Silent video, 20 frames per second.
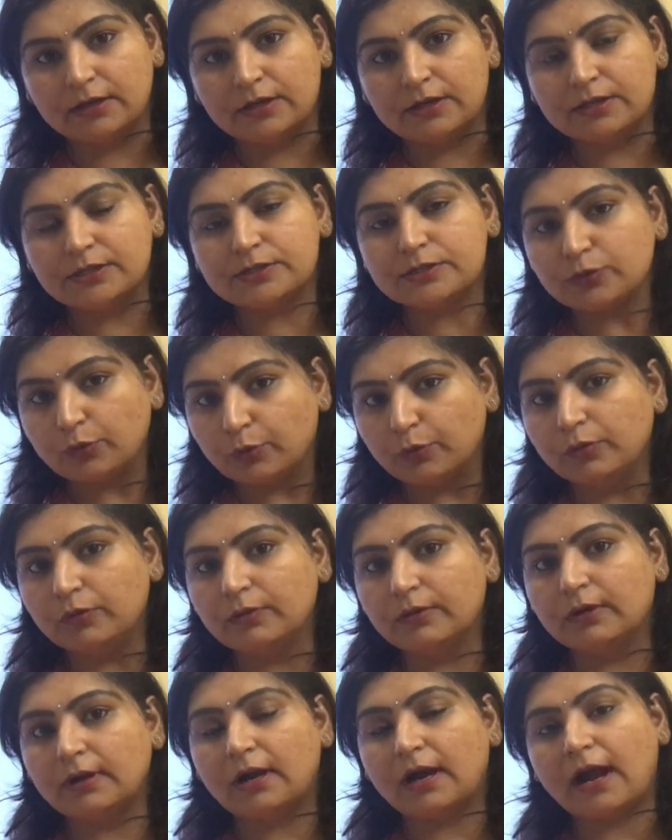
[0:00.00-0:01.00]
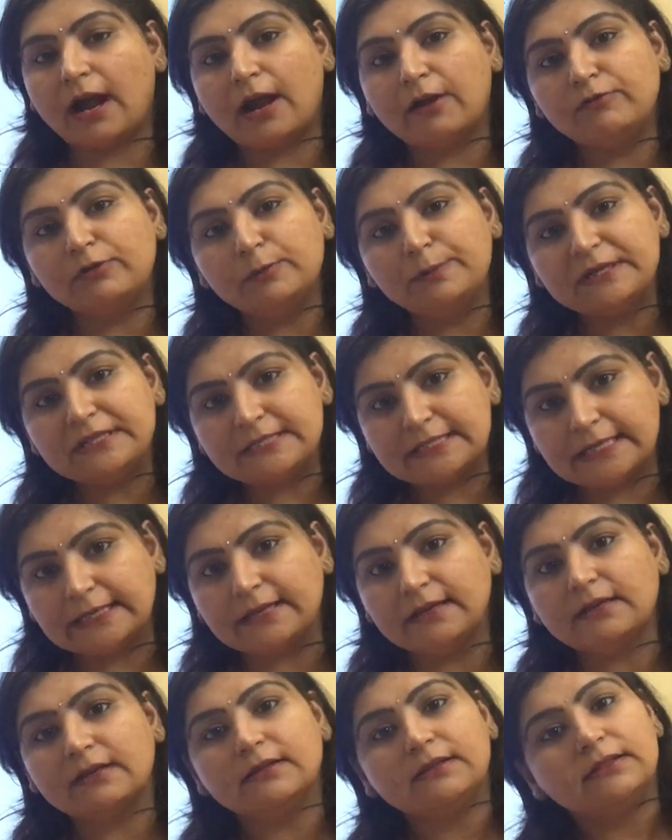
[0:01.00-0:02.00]
so I will be
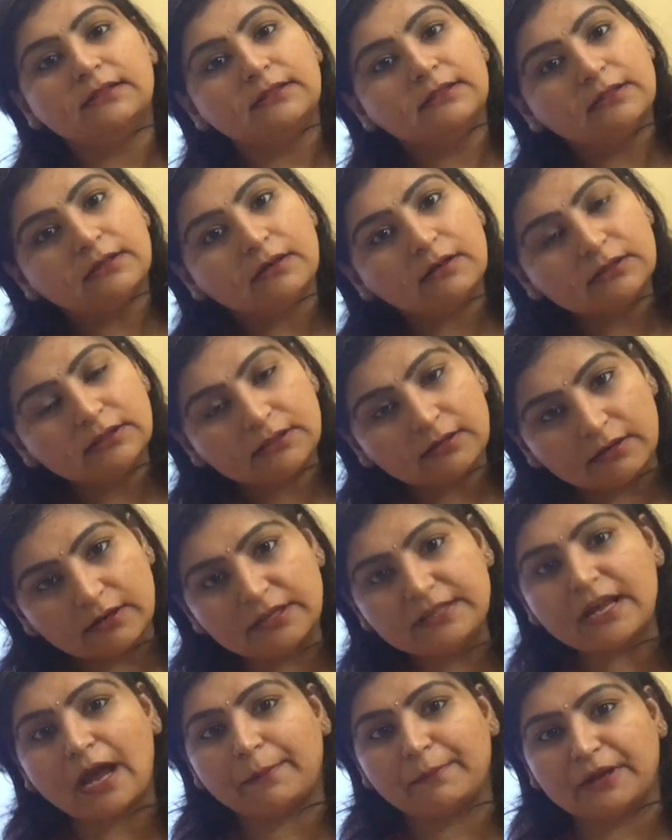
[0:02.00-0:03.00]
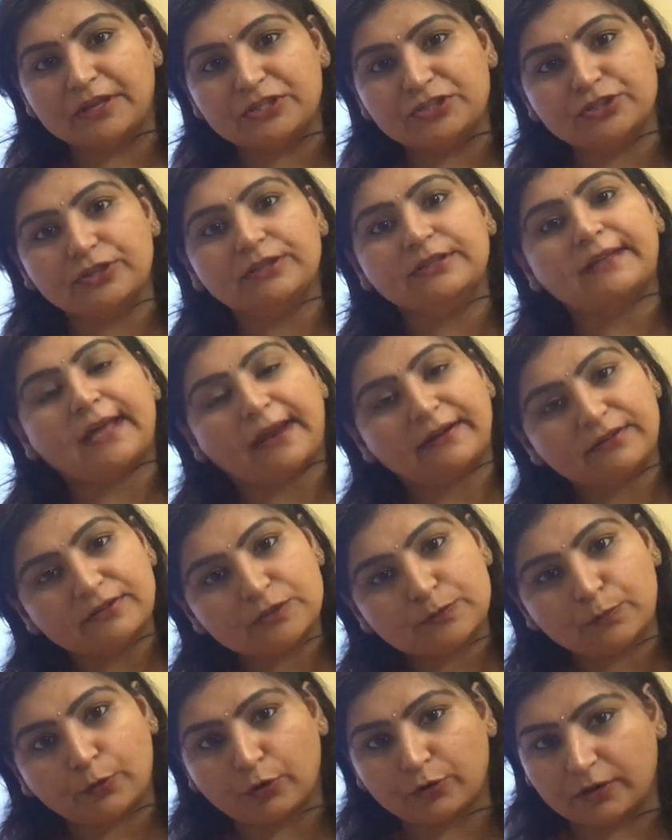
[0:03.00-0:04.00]
taking third dimension, that
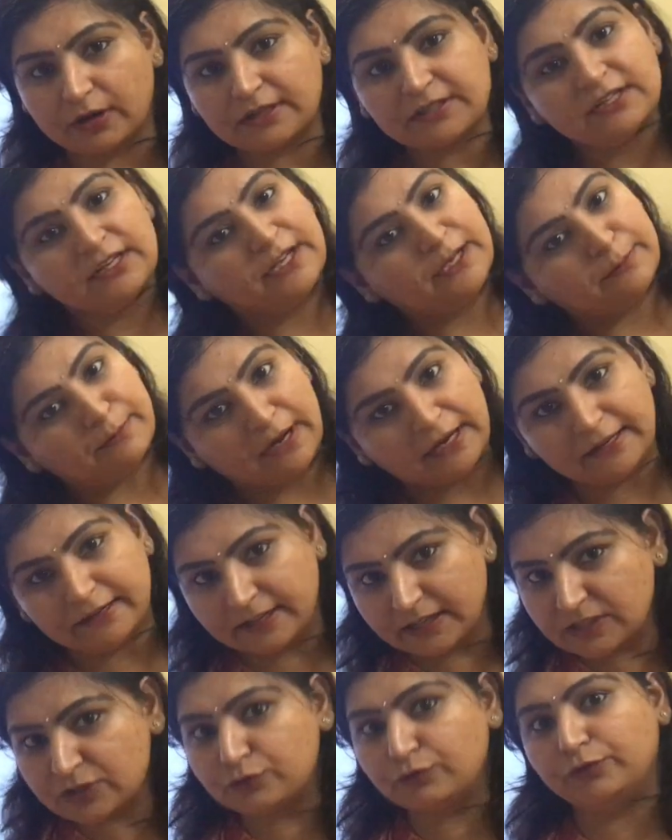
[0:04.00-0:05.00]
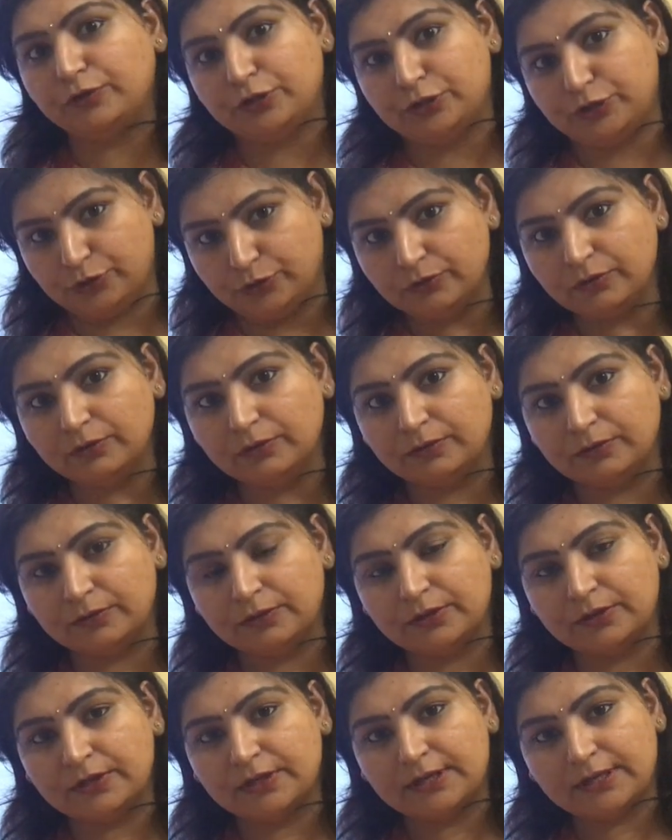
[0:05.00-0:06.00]
is product, in my next video.
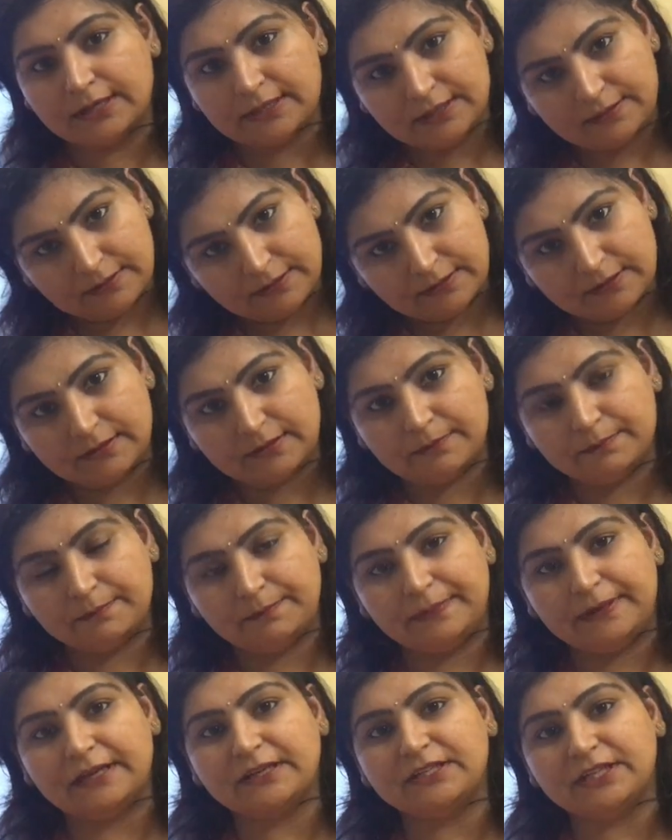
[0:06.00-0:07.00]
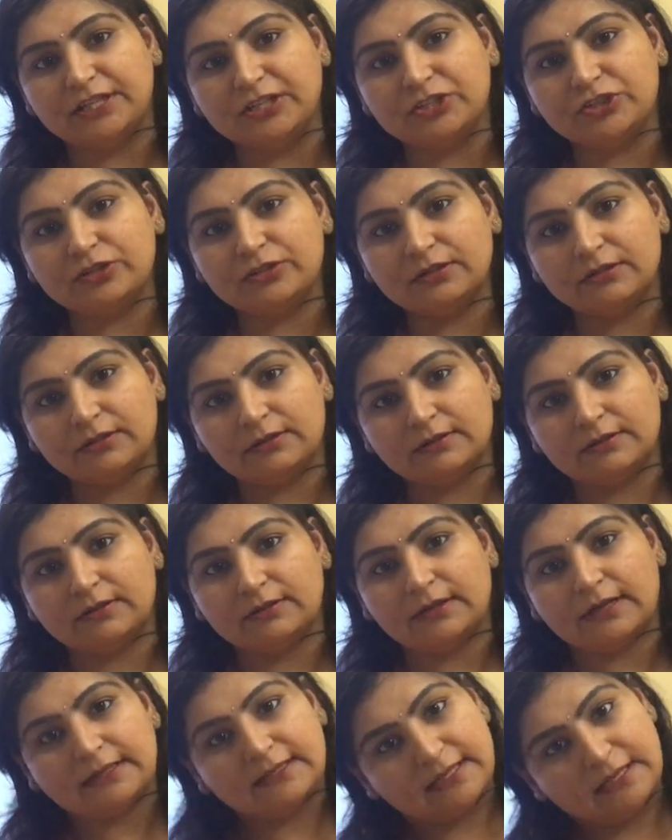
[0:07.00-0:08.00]
Pay attention
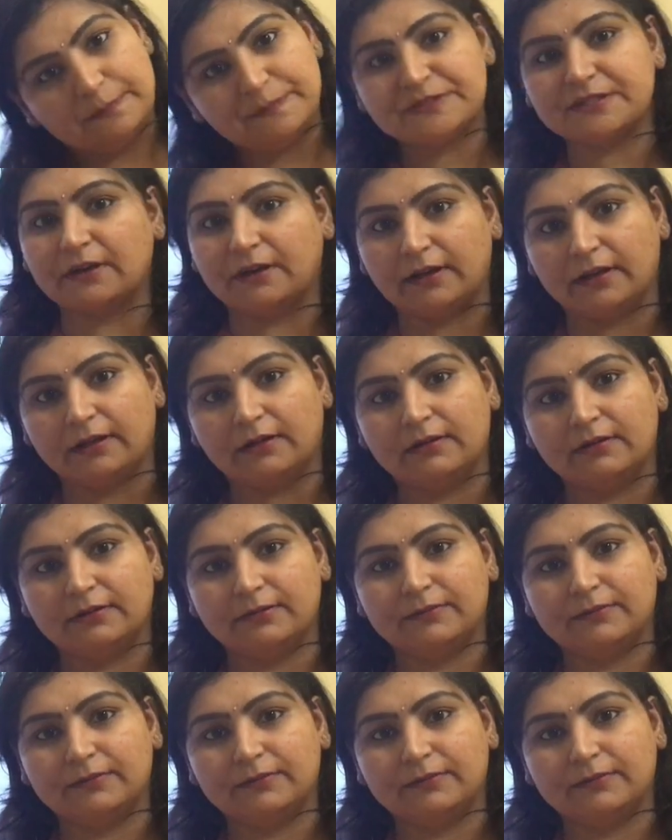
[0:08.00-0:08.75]
and keep studying.